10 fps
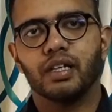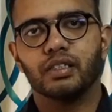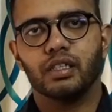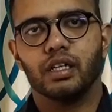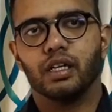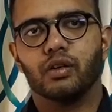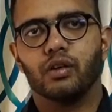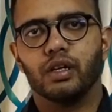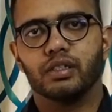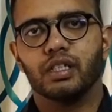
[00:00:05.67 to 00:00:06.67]
Engineering
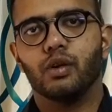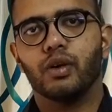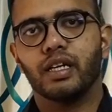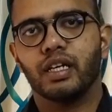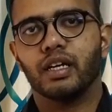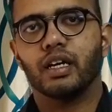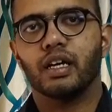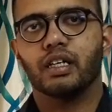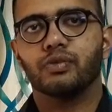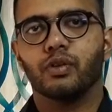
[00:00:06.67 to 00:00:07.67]
College. Now I am taking
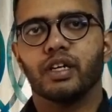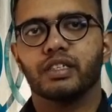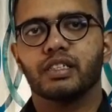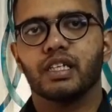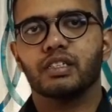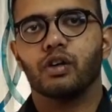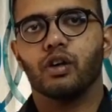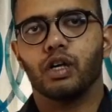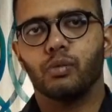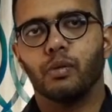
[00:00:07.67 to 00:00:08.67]
class for S6
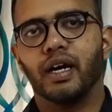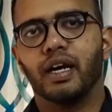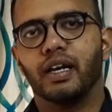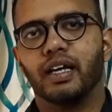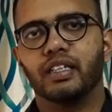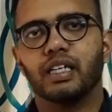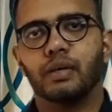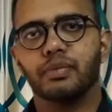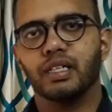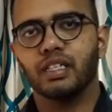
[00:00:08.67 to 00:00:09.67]
Automobile and the
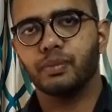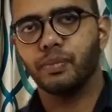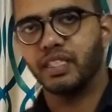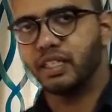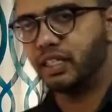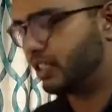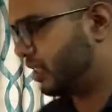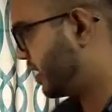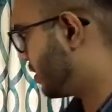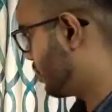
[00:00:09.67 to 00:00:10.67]
subject is Machine
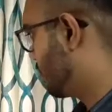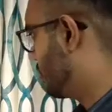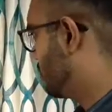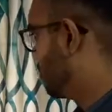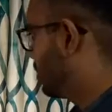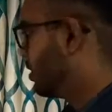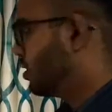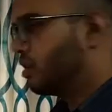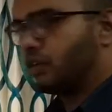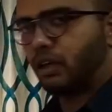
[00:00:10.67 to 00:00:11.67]
Design 2.
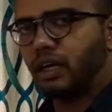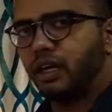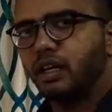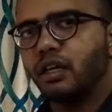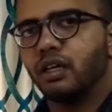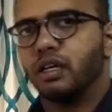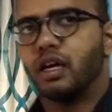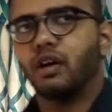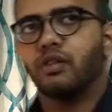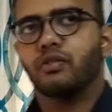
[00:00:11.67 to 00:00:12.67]
Okay.
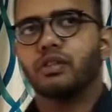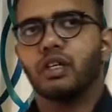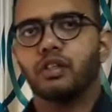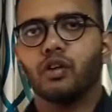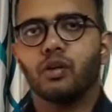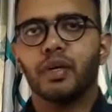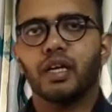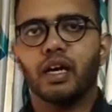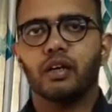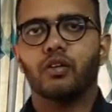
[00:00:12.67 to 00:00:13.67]
Now the topic
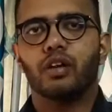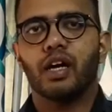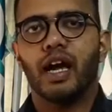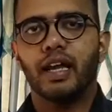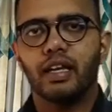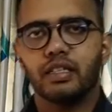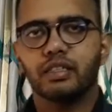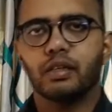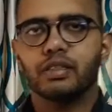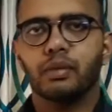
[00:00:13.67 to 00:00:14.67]
I am going to handle is
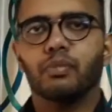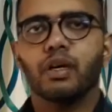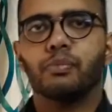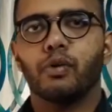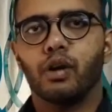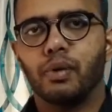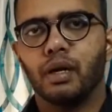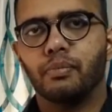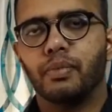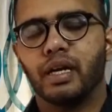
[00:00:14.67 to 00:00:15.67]
a simple
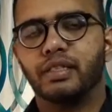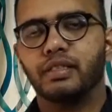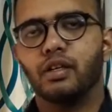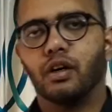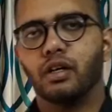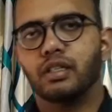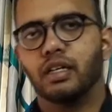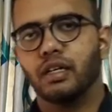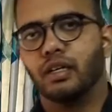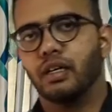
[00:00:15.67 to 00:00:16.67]
problem based on
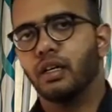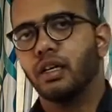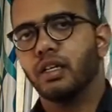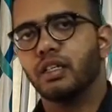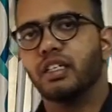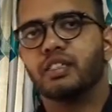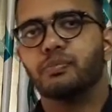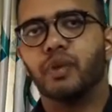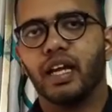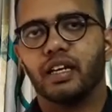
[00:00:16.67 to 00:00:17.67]
the disc
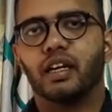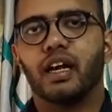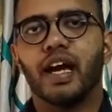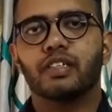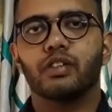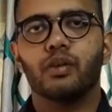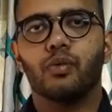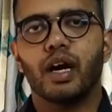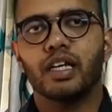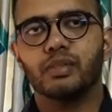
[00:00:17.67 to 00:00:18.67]
brake. Actually,
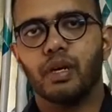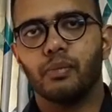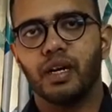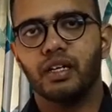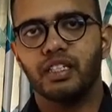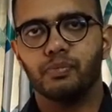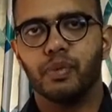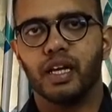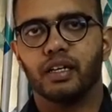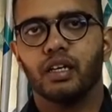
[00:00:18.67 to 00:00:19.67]
what is meant by disc
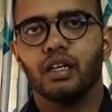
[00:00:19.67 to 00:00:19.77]
brake?